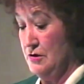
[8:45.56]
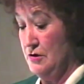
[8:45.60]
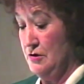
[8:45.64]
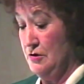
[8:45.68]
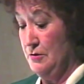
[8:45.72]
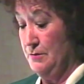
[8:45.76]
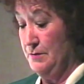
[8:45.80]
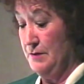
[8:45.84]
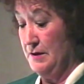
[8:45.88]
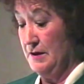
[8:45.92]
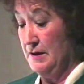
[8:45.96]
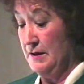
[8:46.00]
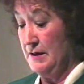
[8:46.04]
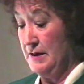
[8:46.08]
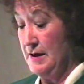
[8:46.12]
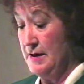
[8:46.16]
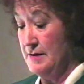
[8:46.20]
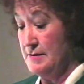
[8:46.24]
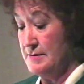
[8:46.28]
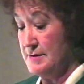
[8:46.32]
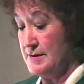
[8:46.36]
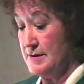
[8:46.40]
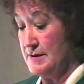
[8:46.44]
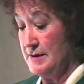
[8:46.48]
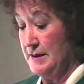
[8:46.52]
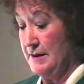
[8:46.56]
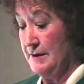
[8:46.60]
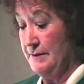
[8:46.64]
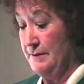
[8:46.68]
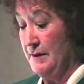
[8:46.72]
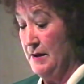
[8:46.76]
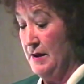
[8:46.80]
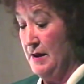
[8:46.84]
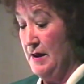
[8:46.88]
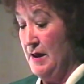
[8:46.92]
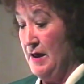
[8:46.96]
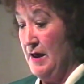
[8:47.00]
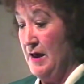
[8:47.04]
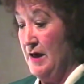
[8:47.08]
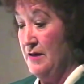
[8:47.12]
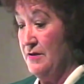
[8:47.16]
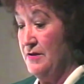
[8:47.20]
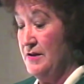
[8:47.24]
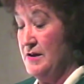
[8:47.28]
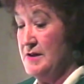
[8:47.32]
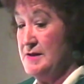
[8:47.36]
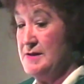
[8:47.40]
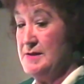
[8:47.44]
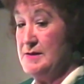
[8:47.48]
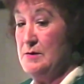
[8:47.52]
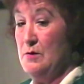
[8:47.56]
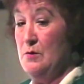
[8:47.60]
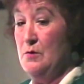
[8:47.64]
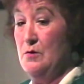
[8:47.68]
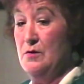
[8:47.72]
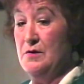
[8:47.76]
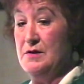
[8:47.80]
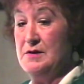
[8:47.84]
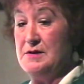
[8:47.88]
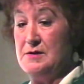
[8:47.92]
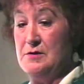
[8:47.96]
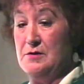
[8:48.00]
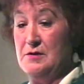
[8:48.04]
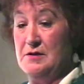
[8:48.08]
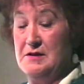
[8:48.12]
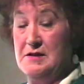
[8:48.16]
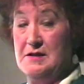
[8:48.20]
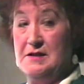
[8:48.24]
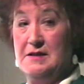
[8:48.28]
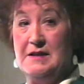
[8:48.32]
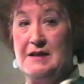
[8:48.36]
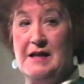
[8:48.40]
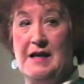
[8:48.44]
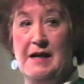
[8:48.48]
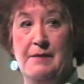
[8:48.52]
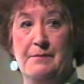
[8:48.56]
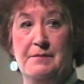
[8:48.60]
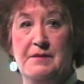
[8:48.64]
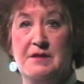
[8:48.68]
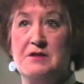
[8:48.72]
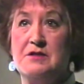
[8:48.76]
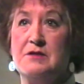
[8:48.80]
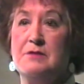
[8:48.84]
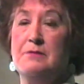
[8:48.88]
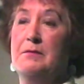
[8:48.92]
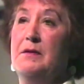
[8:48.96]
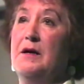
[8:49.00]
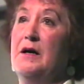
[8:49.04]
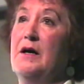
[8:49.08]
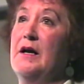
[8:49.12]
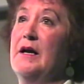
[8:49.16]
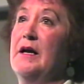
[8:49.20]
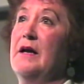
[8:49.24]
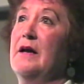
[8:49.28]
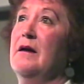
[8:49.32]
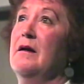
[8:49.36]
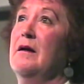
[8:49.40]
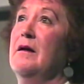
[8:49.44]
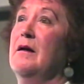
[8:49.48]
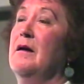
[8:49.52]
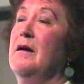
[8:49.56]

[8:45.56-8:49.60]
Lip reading: and helping and counselling, all this sort of didn't come into my